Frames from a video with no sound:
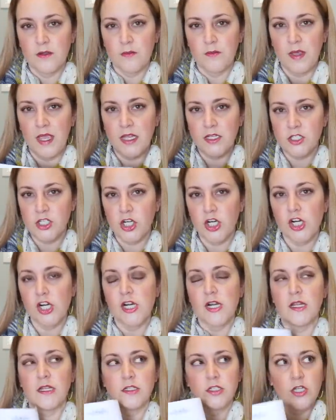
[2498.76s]

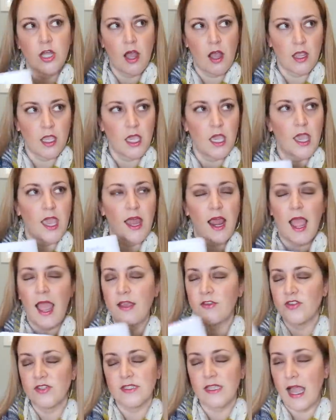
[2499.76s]
banter and talking.
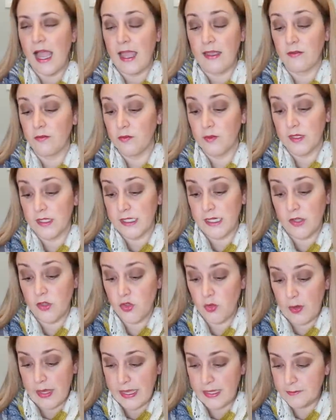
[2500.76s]
I really
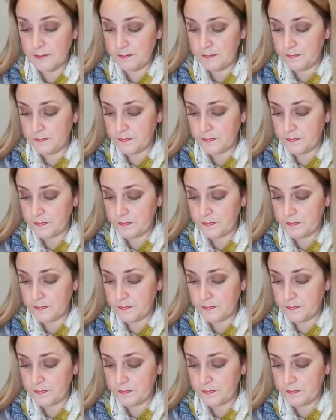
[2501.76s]
enjoy it.